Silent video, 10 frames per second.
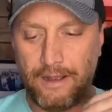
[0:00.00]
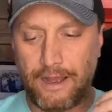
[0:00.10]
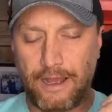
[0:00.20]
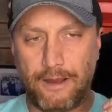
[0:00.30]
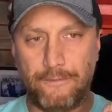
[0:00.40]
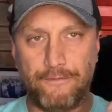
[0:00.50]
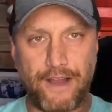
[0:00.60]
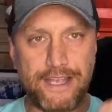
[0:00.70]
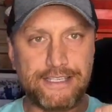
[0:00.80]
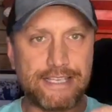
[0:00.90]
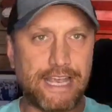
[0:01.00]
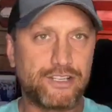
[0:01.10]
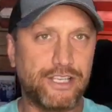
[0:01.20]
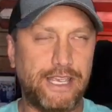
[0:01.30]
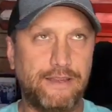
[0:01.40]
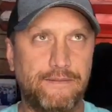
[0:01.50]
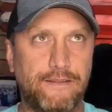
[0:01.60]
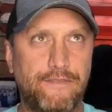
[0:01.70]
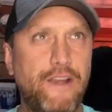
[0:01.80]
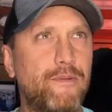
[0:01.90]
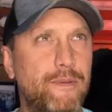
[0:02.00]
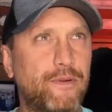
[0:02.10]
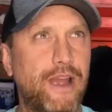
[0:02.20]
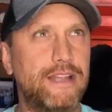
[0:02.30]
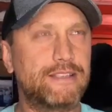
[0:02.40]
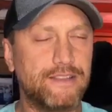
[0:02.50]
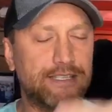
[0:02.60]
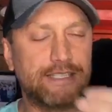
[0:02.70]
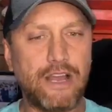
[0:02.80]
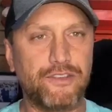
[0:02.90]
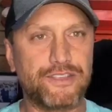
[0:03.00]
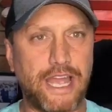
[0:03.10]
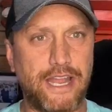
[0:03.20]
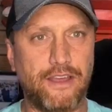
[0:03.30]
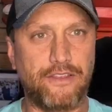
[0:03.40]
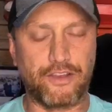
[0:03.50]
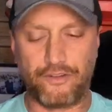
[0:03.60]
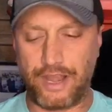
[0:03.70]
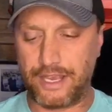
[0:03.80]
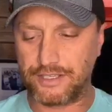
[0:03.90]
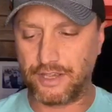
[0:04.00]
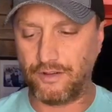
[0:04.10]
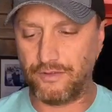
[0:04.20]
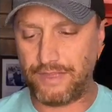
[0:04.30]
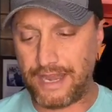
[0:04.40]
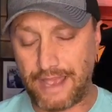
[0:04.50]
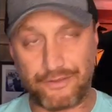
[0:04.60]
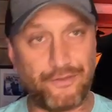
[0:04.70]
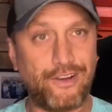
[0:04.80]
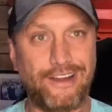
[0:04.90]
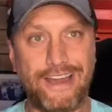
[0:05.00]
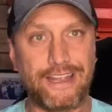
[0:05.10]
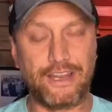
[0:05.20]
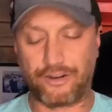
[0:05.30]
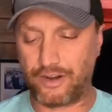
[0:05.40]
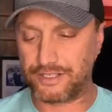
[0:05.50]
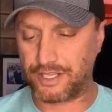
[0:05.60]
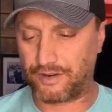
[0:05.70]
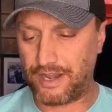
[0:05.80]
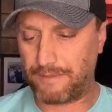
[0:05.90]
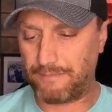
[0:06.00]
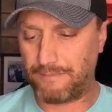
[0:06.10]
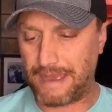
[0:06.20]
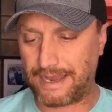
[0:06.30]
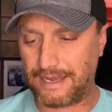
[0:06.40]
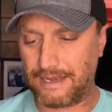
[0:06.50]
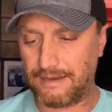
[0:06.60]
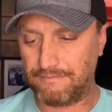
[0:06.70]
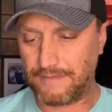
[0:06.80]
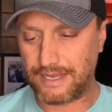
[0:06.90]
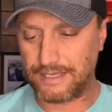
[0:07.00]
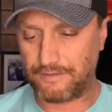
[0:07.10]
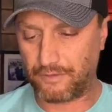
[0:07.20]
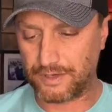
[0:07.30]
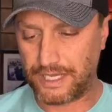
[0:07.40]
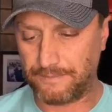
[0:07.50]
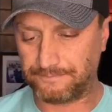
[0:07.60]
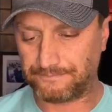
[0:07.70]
VINES is actually, if I remember right, it's on the south side of the creek, so they'd have to figure out how to get across the creek back in 1914.